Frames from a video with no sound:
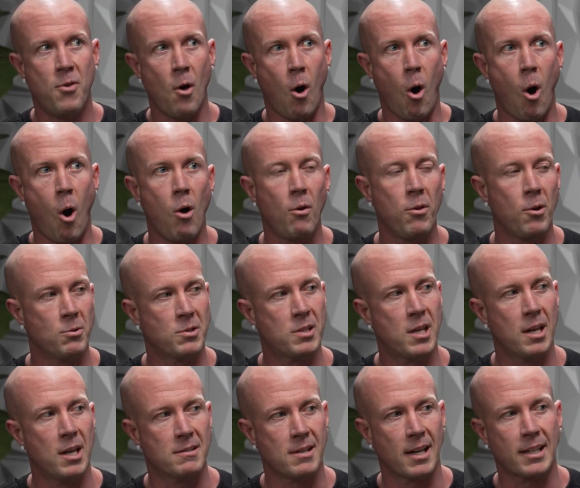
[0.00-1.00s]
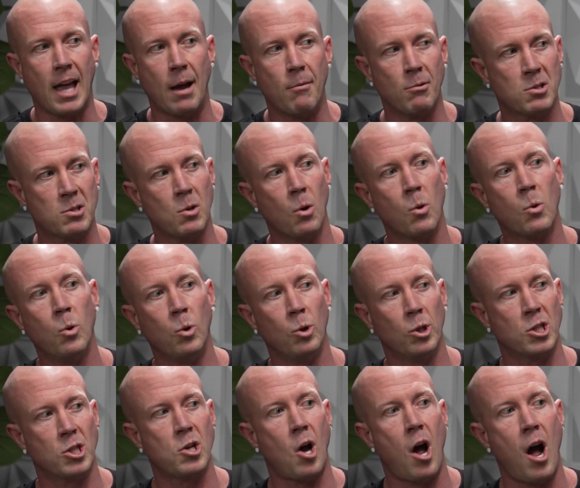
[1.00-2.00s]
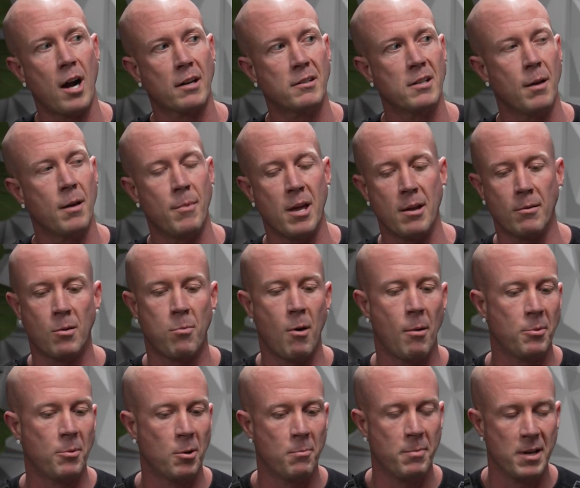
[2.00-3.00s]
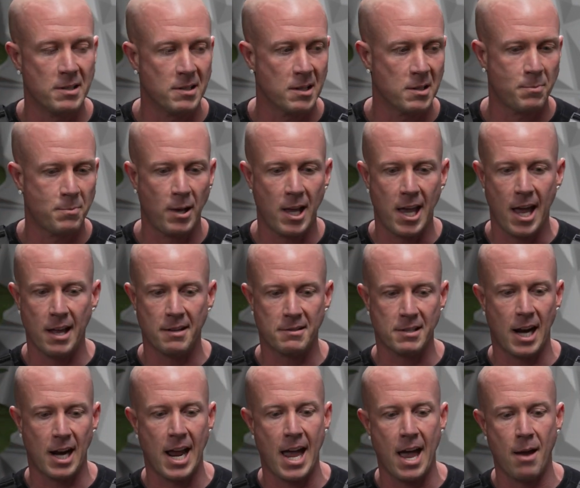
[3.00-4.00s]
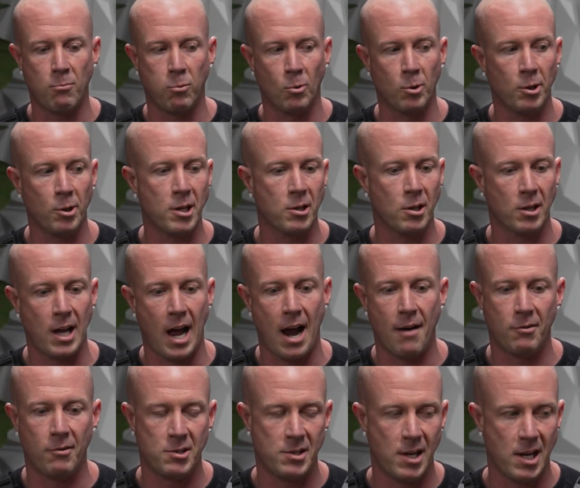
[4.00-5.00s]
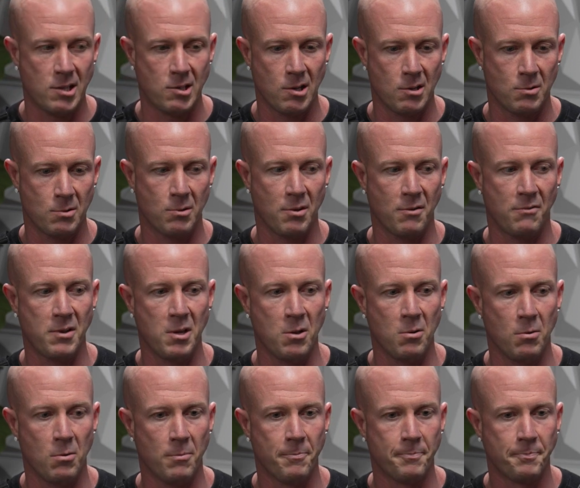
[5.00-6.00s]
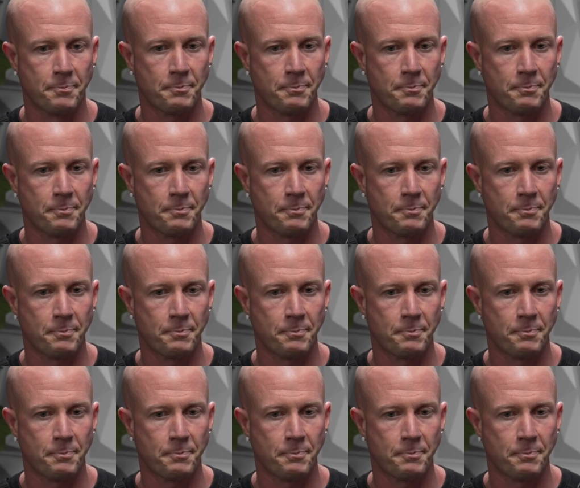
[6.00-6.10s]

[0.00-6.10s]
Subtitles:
All those kids, like, that was so cool to talk to them. They'd come up with their business plans, and I had really good conversations with a few.